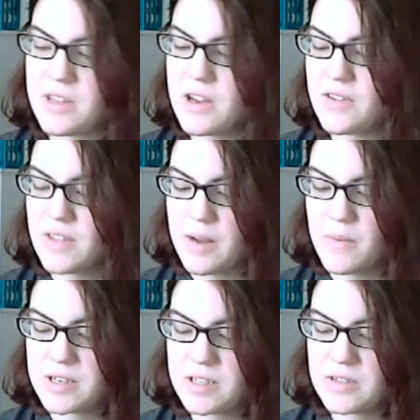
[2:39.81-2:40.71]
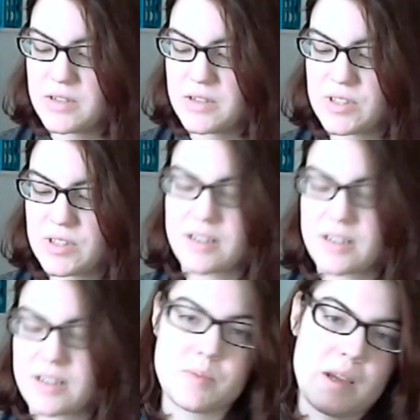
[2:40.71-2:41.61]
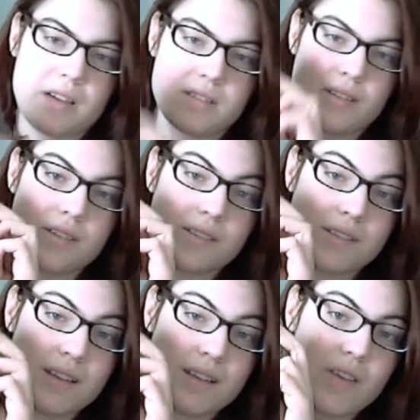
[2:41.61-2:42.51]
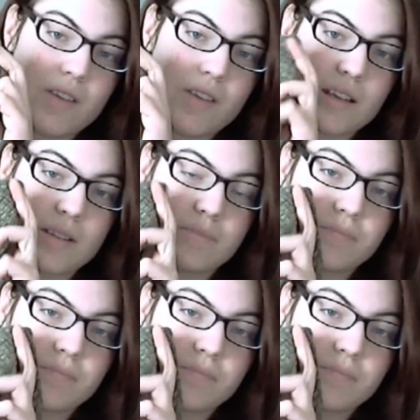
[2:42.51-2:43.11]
yarn that I want to use for socks just because it doesn't have nylon in it.